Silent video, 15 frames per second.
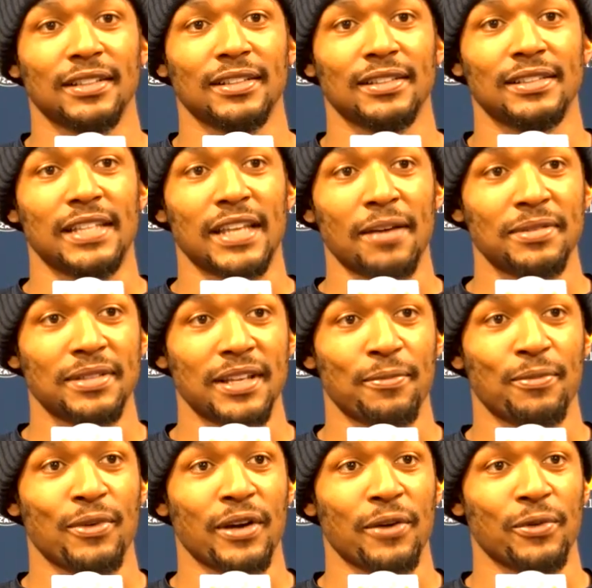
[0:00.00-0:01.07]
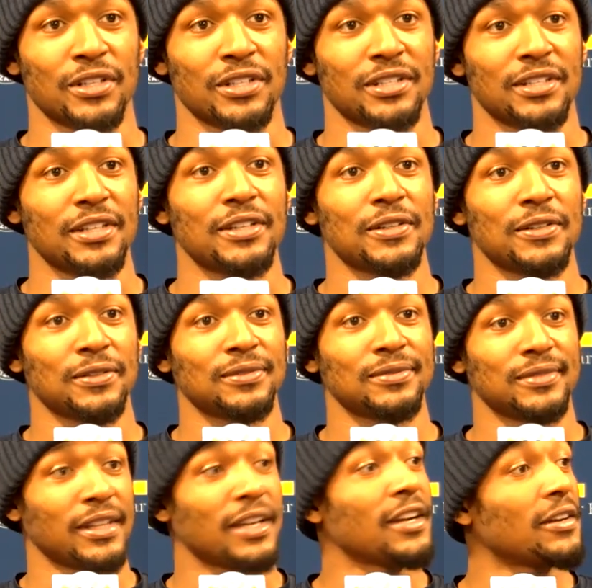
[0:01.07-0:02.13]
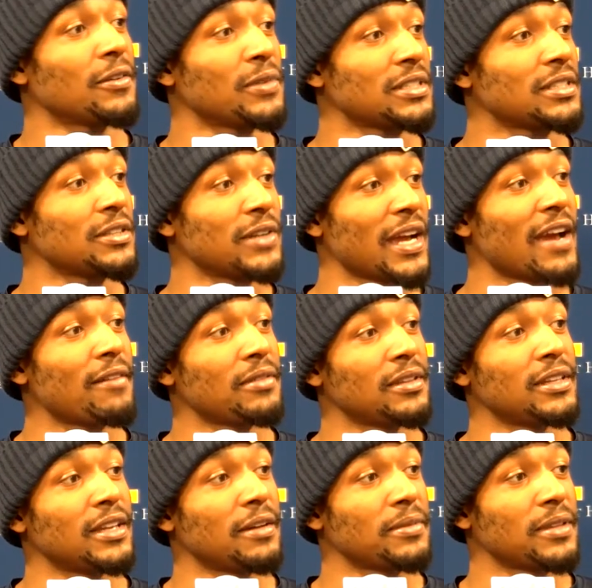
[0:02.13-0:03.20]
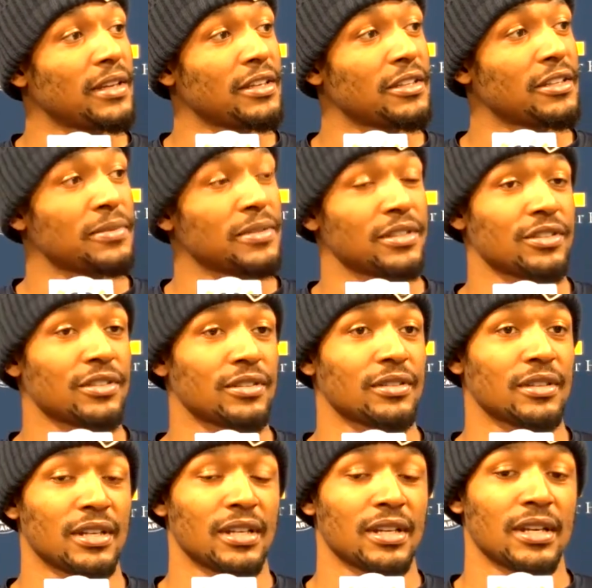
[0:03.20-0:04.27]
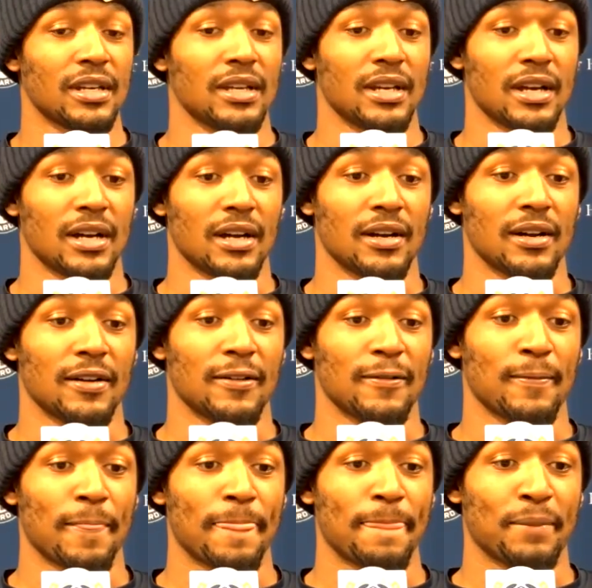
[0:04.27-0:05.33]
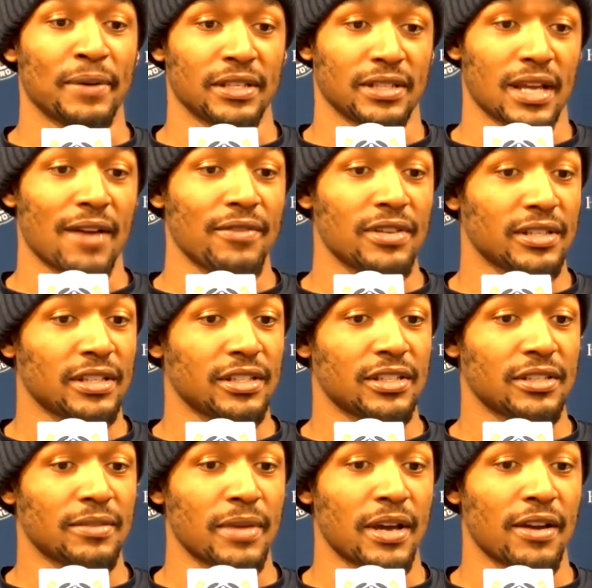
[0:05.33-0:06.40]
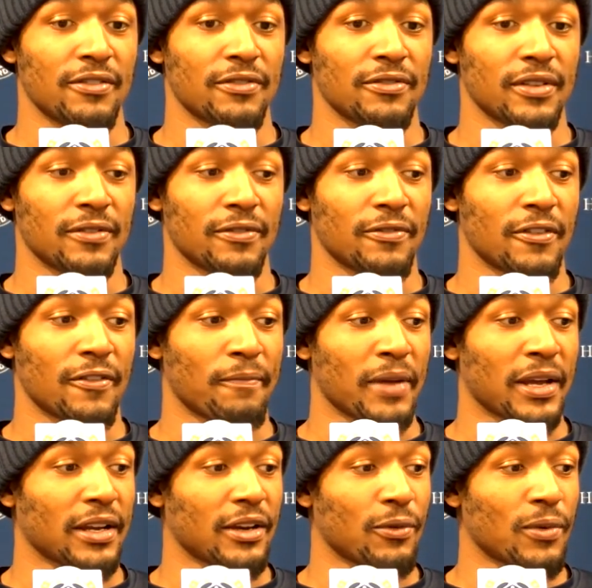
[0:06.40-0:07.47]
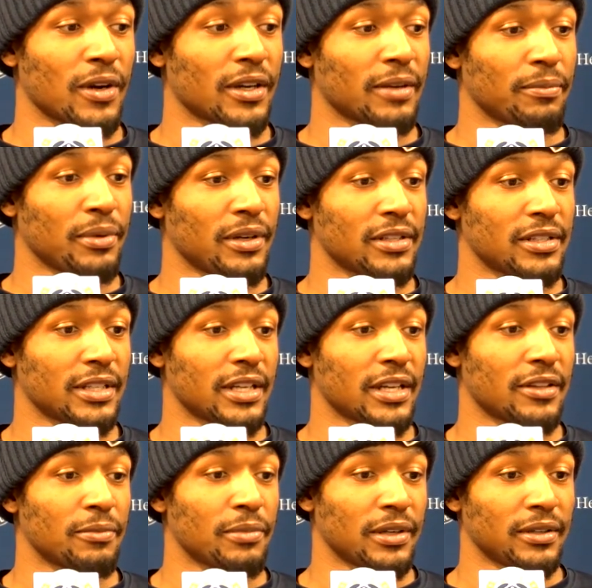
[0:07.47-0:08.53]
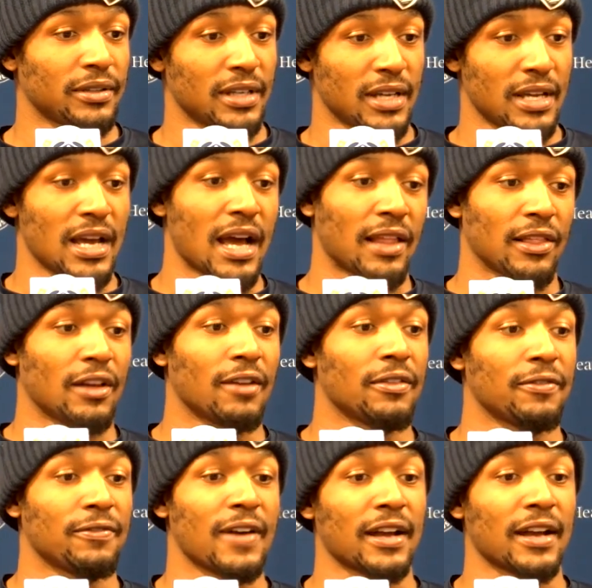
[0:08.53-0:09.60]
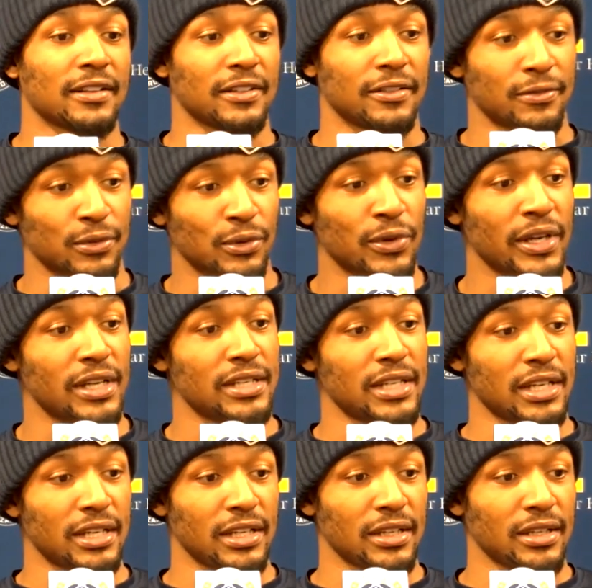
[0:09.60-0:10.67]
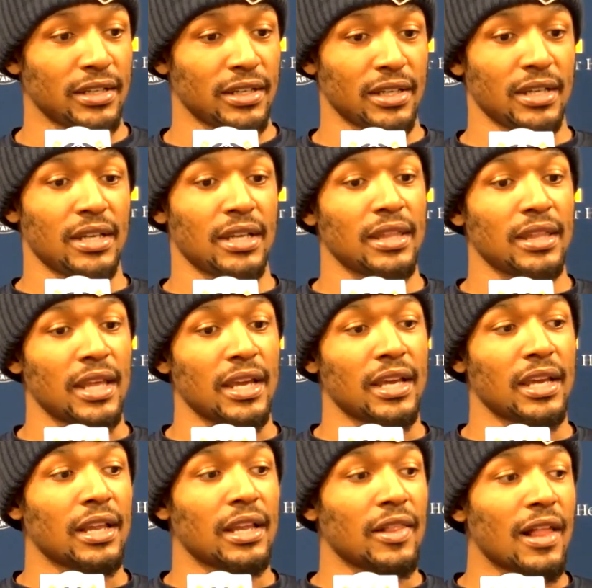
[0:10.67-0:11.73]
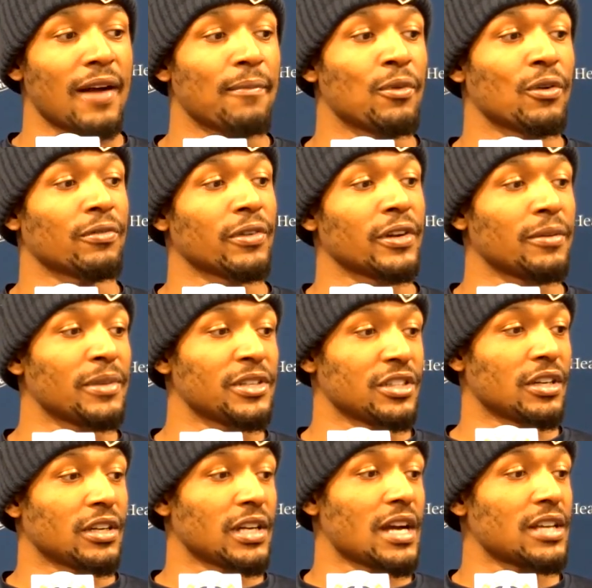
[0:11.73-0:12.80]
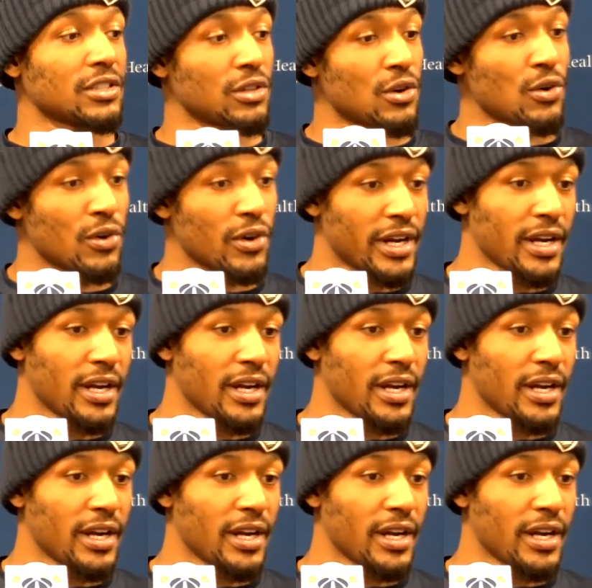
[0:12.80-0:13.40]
depth standpoint, we're still there. We still have the depth at each position. But it's obviously just a matter of making it work and putting it together. But I love the fact of Rui and Denny, they getting a lot more freedom as young guys, and Corey